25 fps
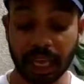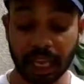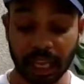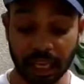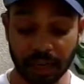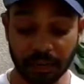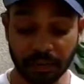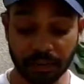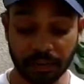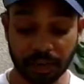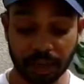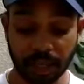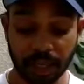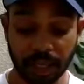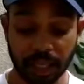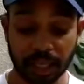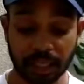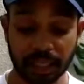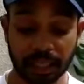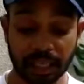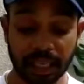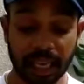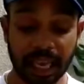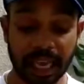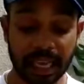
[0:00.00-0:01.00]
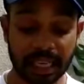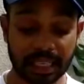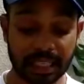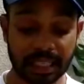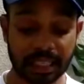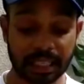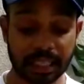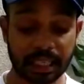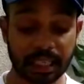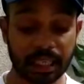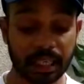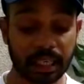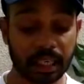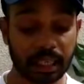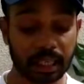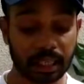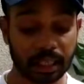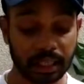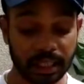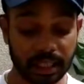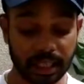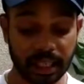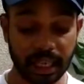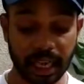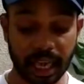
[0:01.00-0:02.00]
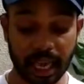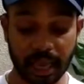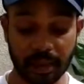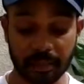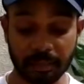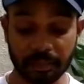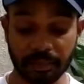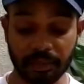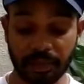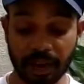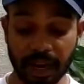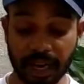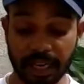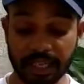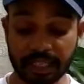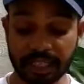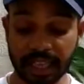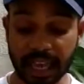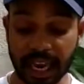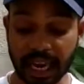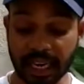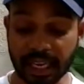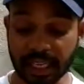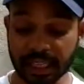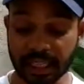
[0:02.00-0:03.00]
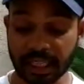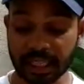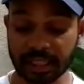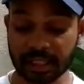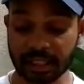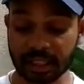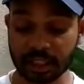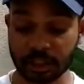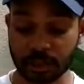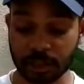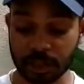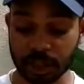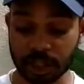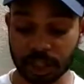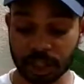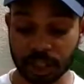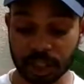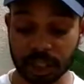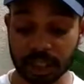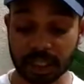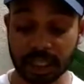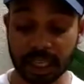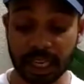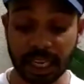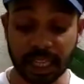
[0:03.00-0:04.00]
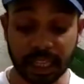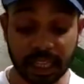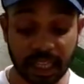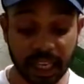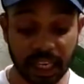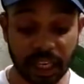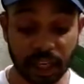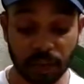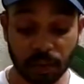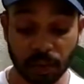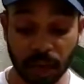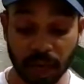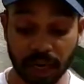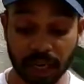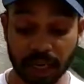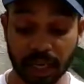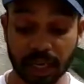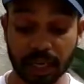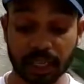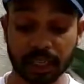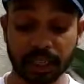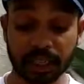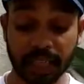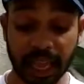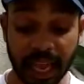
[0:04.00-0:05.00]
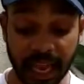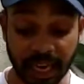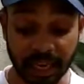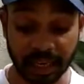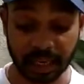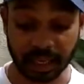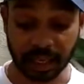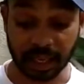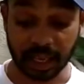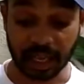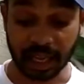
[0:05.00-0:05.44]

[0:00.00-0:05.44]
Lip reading: If the SDM finds anything suspicious in the inquiry, then